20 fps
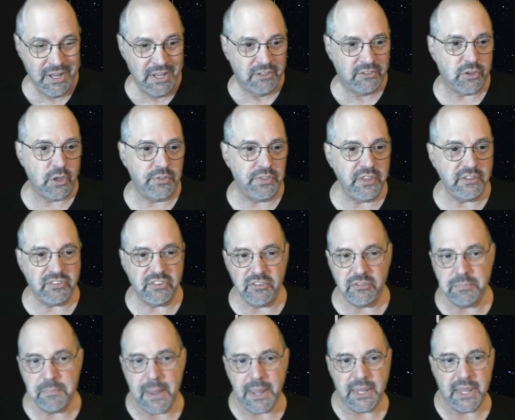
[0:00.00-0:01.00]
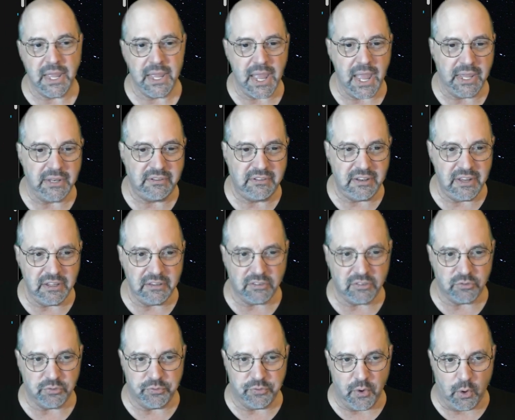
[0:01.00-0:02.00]
So this is making a
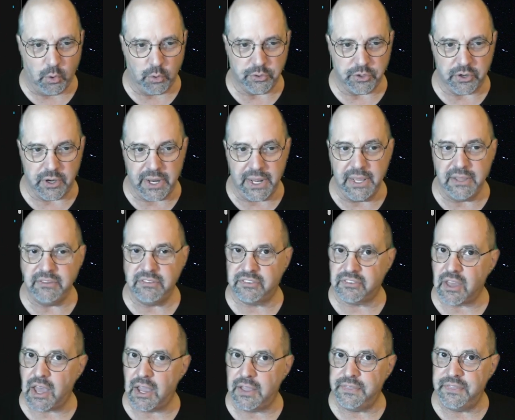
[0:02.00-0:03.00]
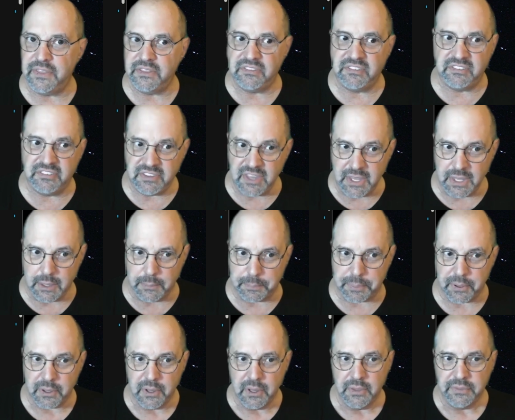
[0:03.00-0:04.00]
dist folder inside the zip
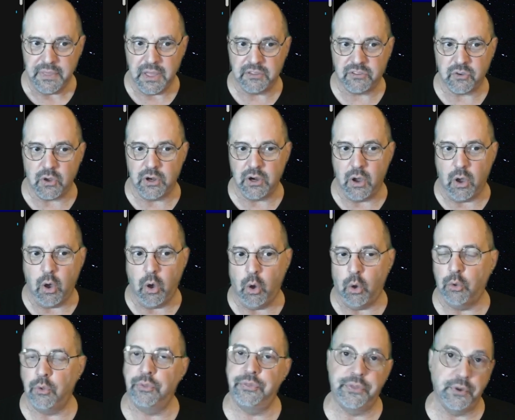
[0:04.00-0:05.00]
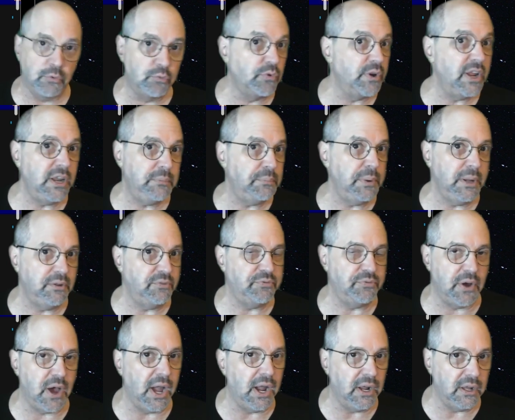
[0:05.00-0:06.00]
that's going to hold the README
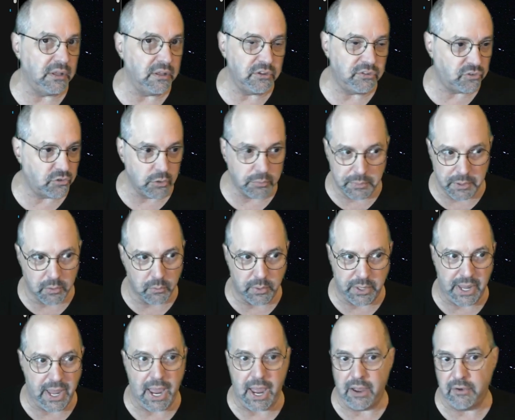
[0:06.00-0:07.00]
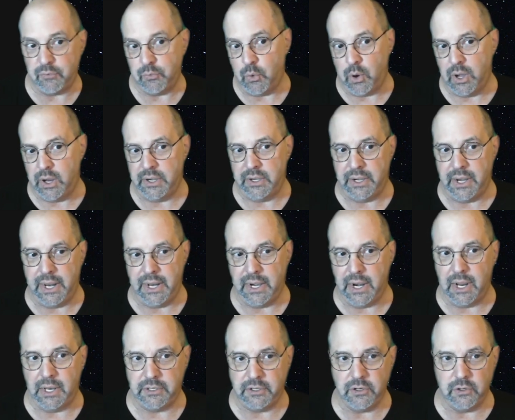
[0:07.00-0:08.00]
file, assuming we have one, and
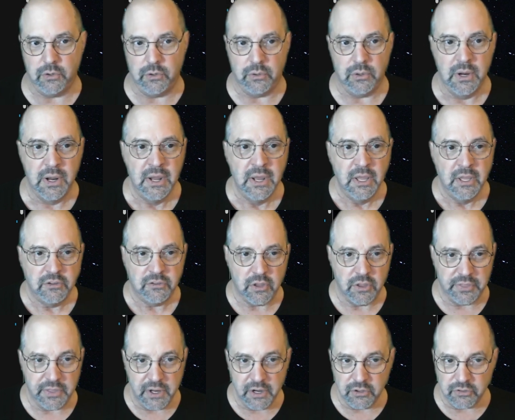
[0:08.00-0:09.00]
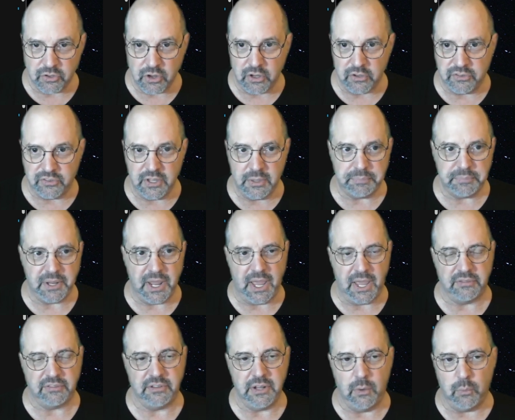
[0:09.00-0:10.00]
I do. So there's our zip
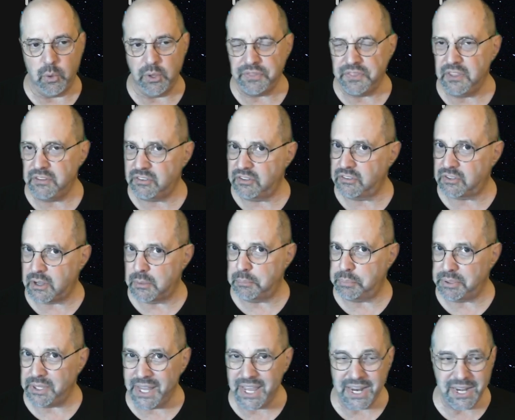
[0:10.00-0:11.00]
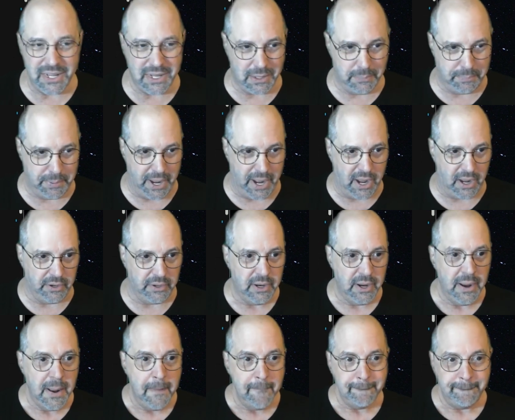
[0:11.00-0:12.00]
task. Now, what this is complaining about
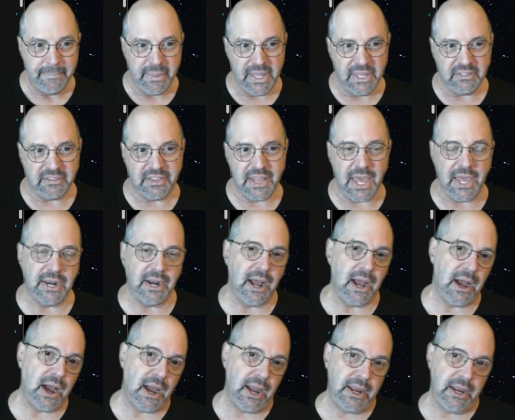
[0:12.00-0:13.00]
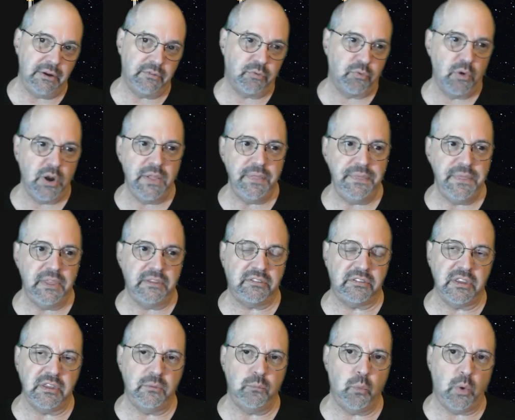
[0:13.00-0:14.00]
is that I have written
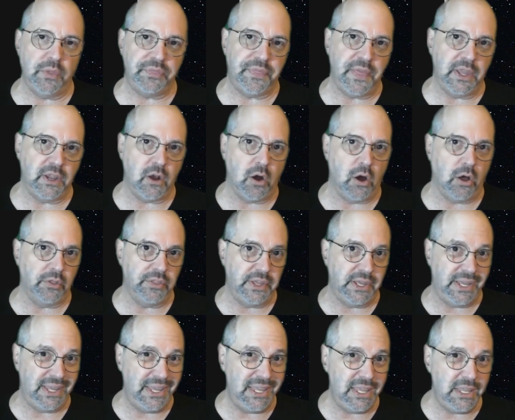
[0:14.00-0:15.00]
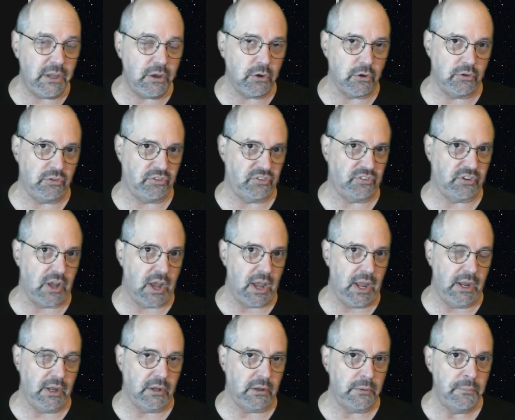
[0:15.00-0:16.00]
this in what they call the eager
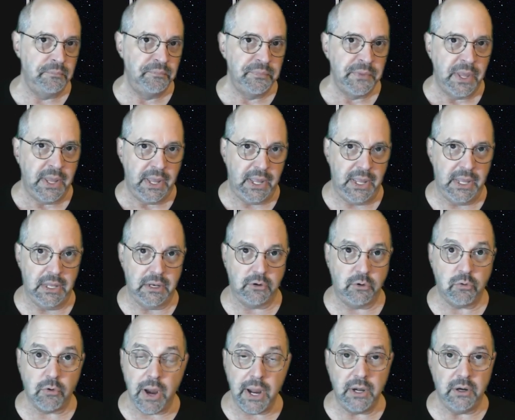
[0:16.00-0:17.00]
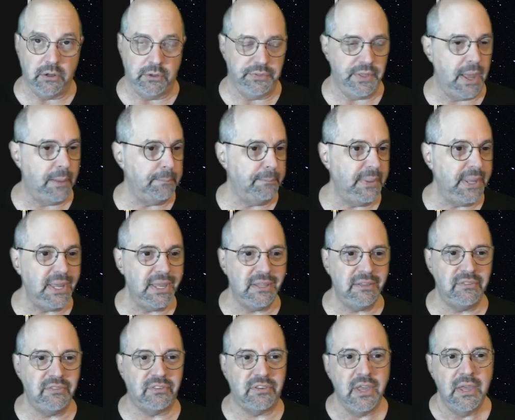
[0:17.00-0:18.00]
style, in Gradle. That
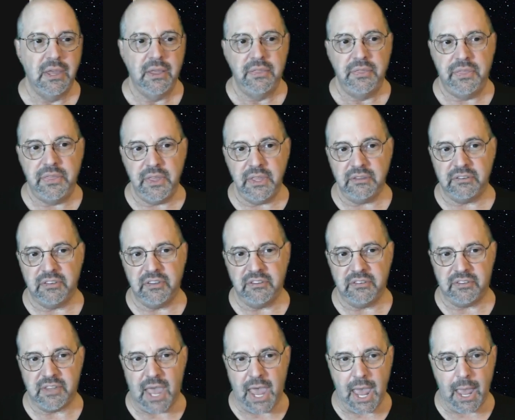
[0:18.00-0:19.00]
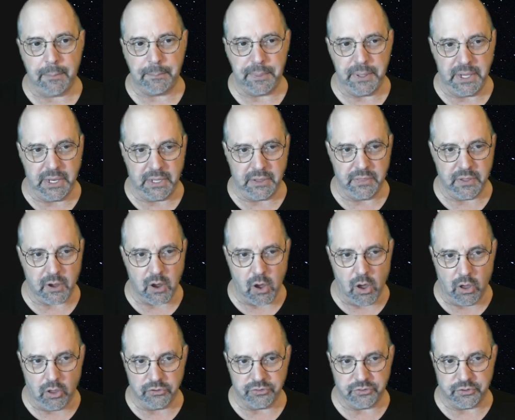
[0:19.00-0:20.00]
means this is happening, the
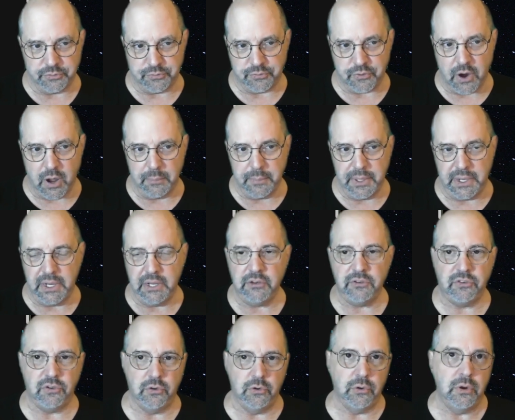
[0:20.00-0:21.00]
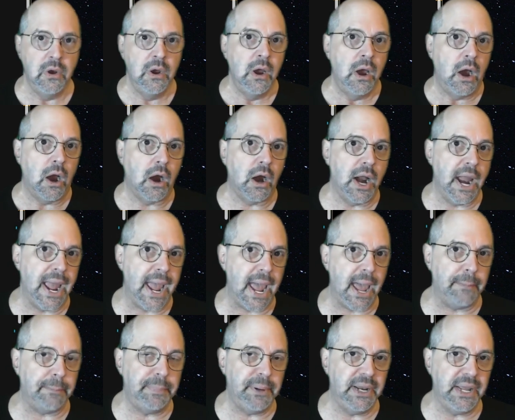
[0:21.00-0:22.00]
calls to from and into are
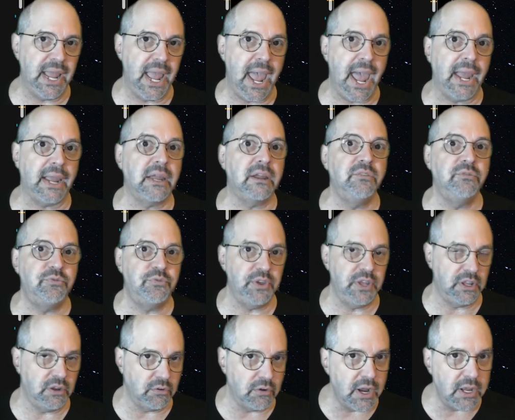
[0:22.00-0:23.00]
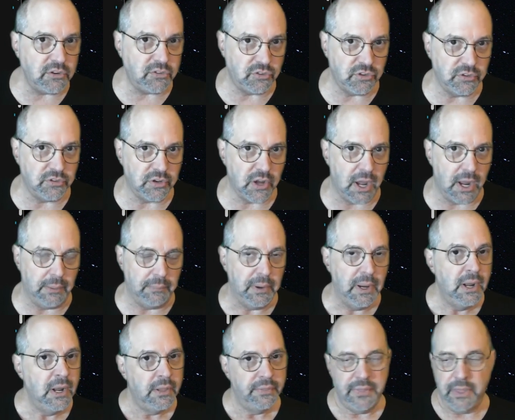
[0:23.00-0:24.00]
happening at configuration time.
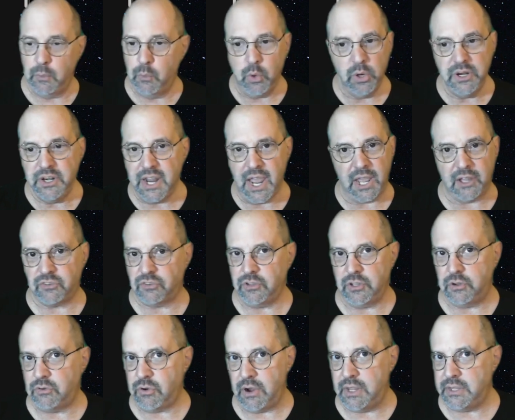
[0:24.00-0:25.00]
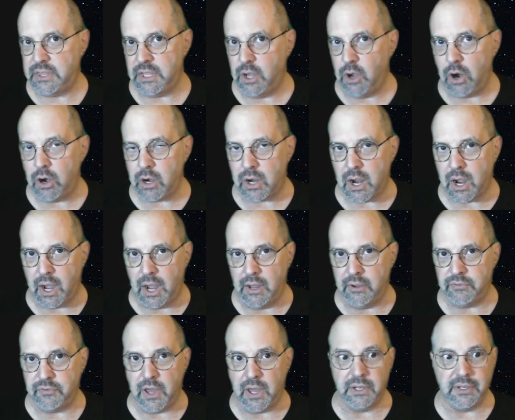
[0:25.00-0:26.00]
They wouldn't actually create the
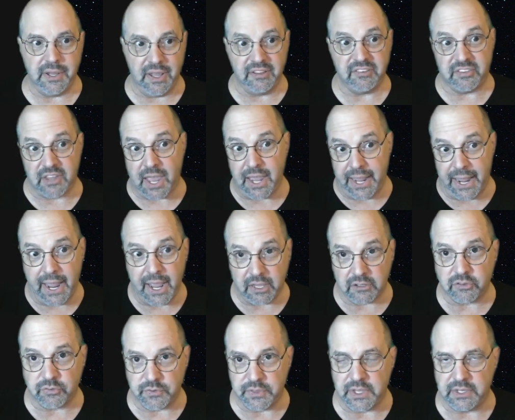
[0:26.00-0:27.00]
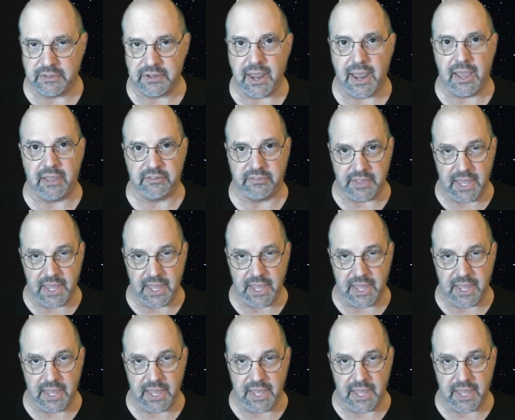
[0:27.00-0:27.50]
archive unless I asked for the task.